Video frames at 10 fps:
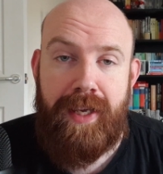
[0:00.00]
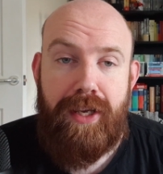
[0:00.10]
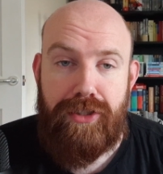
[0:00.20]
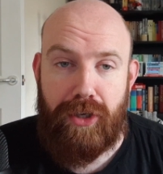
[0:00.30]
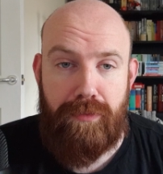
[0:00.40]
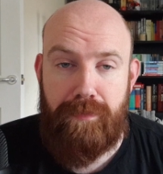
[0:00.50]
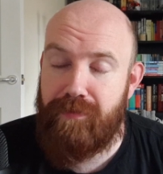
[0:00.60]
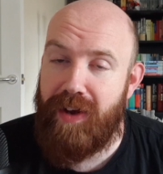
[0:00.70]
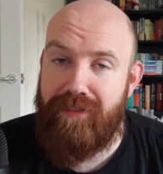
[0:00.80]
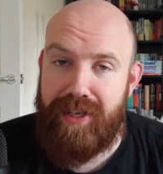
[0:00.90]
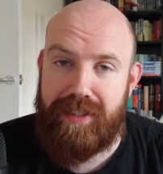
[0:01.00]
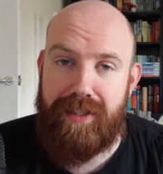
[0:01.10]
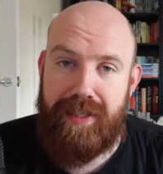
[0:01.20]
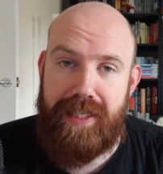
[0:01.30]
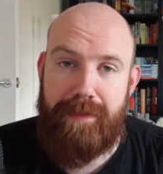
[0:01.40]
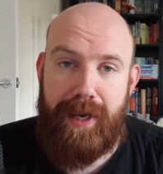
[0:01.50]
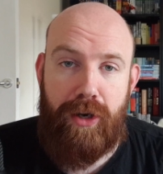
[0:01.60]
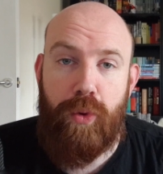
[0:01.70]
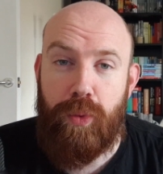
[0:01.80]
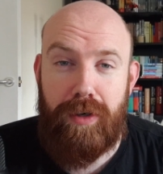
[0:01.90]
So very excited about
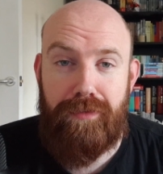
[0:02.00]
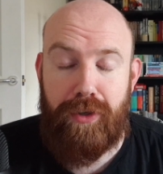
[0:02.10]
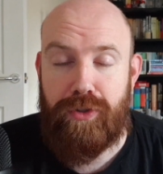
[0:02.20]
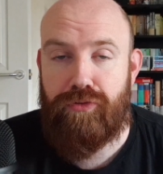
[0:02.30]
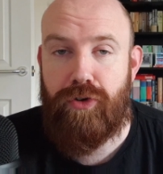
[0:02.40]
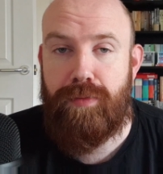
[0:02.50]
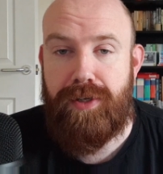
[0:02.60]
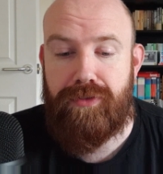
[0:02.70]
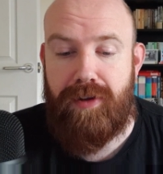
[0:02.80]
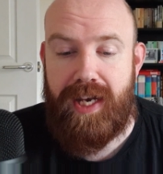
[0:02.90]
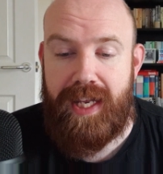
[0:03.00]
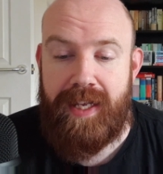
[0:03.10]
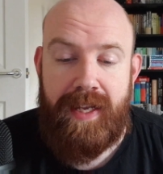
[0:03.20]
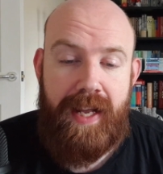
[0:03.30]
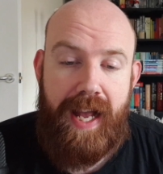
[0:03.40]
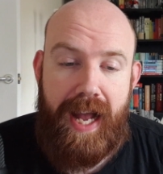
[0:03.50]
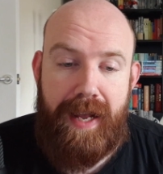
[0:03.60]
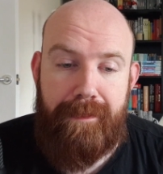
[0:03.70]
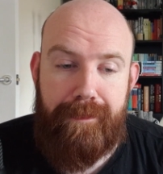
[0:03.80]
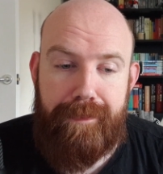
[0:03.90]
all of those rumors, really.
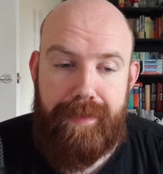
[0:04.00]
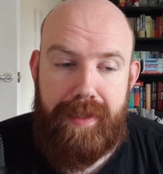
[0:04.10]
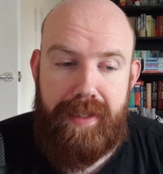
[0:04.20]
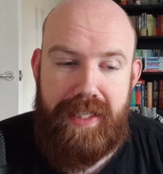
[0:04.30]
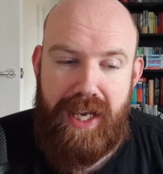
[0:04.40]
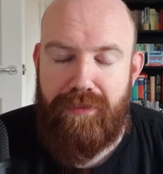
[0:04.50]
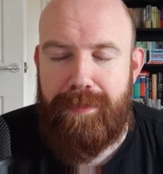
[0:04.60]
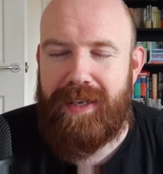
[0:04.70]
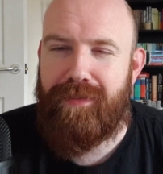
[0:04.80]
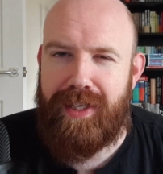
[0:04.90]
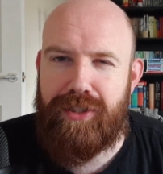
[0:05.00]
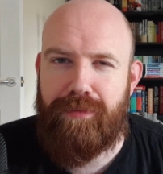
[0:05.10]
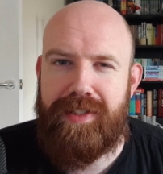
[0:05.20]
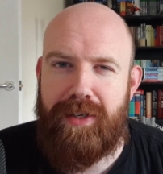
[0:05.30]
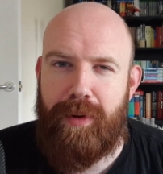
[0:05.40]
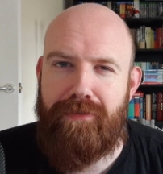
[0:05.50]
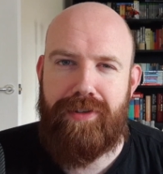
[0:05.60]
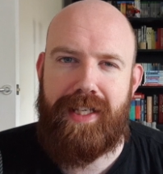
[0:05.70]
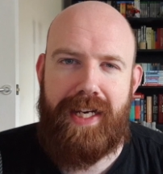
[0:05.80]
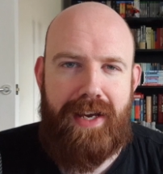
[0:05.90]
The other big thing is obviously whether
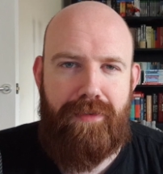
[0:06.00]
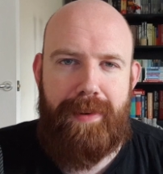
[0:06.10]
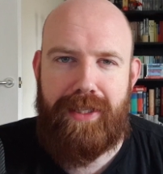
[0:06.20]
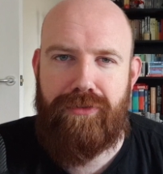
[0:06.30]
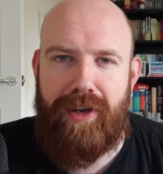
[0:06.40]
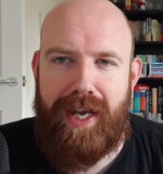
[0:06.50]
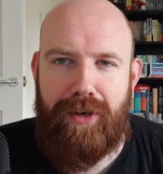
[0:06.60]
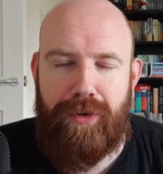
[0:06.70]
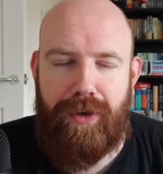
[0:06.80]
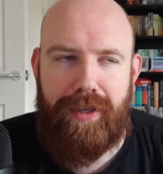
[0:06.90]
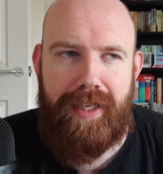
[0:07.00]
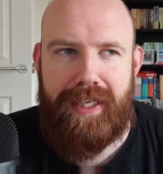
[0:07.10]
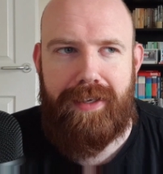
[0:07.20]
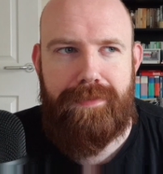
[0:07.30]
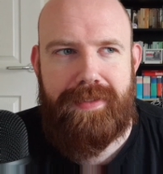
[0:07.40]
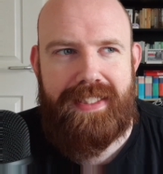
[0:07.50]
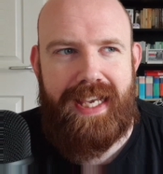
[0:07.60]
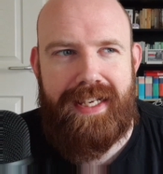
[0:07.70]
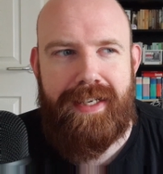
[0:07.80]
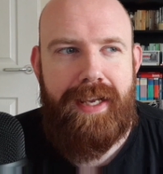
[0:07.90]
to have a Battle Royale or not. Like I've
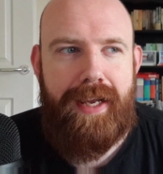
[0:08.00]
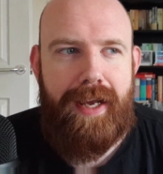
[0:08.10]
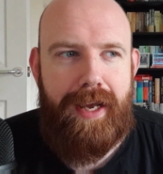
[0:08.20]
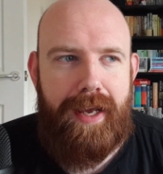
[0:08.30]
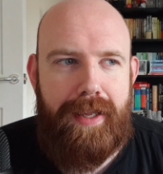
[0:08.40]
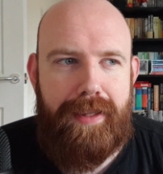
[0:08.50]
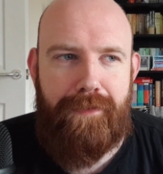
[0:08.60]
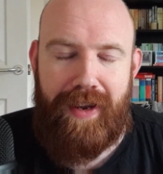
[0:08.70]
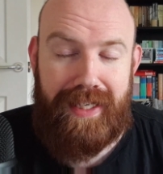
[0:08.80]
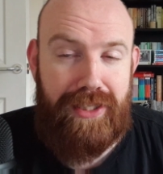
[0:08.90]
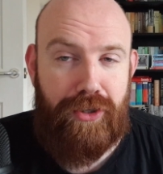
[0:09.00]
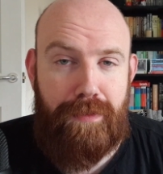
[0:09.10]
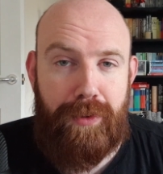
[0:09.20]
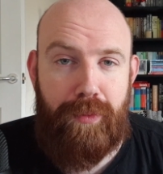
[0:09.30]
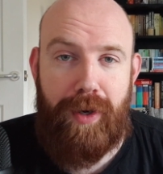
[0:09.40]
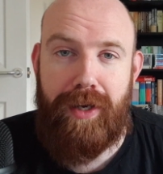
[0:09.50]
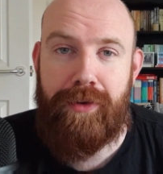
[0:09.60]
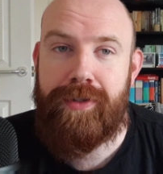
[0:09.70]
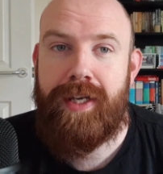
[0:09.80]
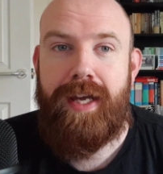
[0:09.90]
said, the fact it's open
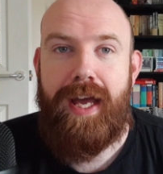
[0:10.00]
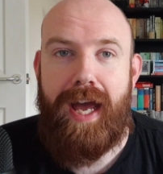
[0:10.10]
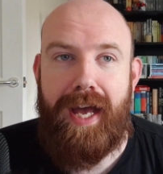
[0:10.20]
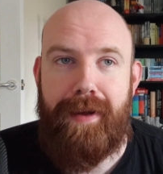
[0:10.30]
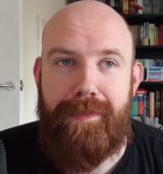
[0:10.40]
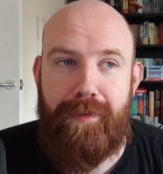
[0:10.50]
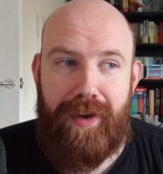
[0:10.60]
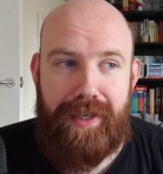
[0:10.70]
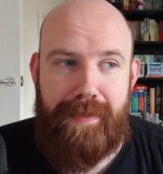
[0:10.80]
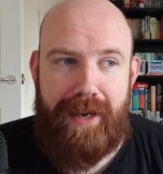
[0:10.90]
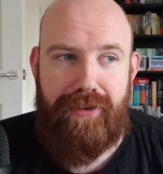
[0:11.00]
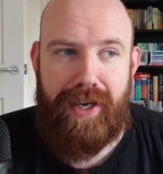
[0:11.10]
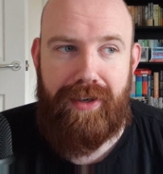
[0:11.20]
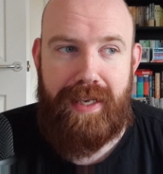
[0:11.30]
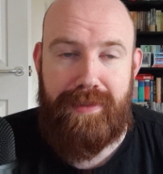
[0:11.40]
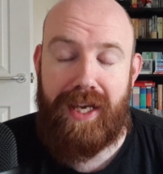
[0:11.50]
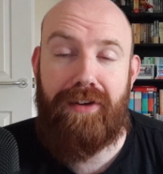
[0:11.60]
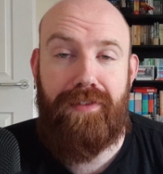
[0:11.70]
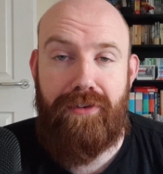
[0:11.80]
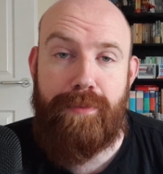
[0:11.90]
world, the fact that Battle Royale games are
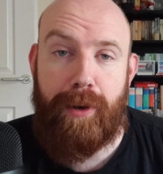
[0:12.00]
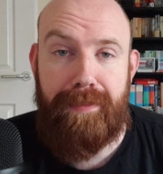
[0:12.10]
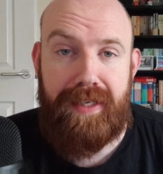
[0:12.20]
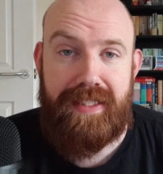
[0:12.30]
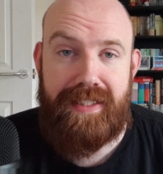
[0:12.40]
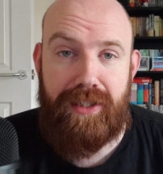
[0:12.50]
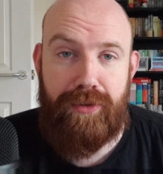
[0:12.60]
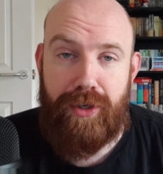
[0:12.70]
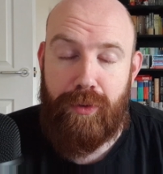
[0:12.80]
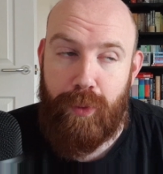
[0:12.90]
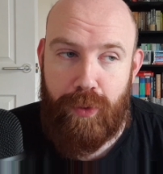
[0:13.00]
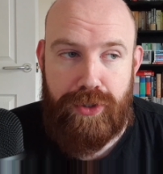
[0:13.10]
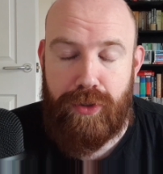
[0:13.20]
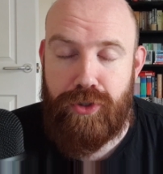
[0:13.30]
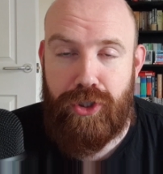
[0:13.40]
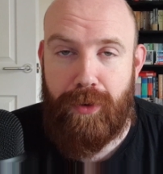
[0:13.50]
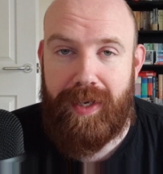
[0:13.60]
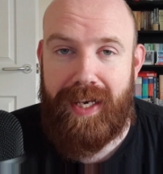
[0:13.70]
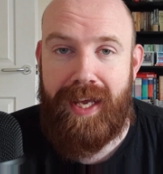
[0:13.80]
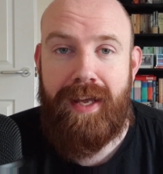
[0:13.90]
very popular still, you know, Warzone's showing
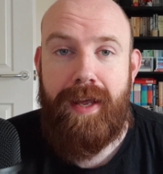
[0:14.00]
that.